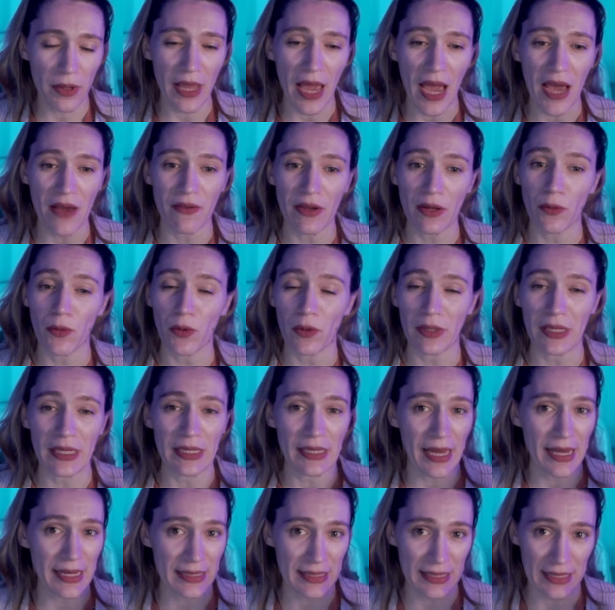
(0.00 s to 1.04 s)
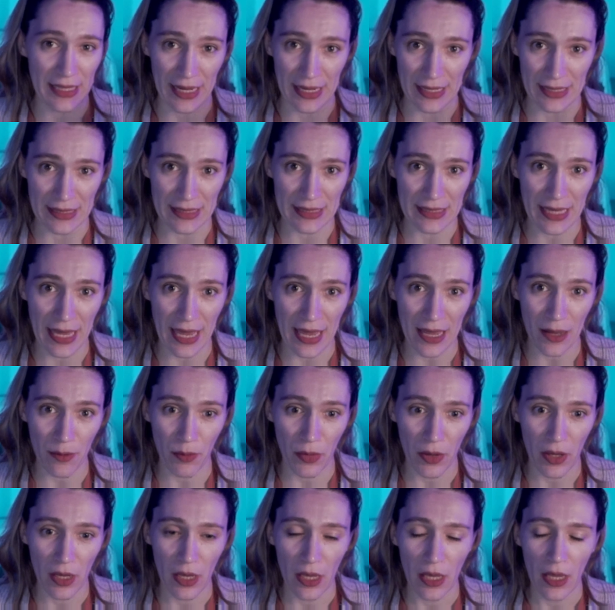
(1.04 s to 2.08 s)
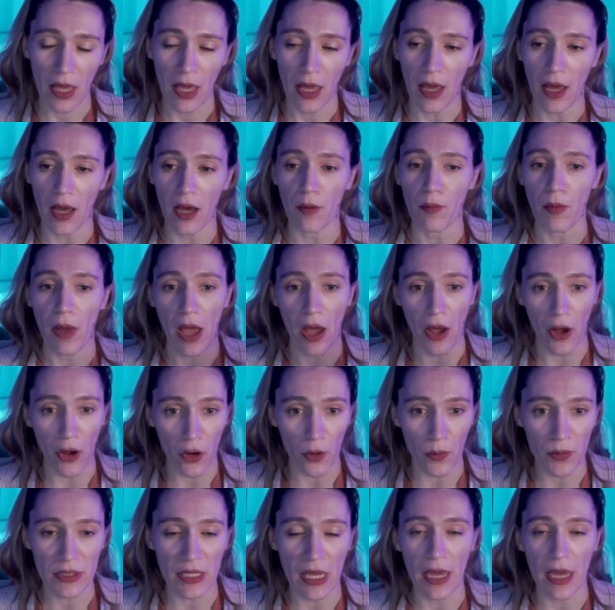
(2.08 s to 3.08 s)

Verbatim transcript: having really nice landscape um, helps.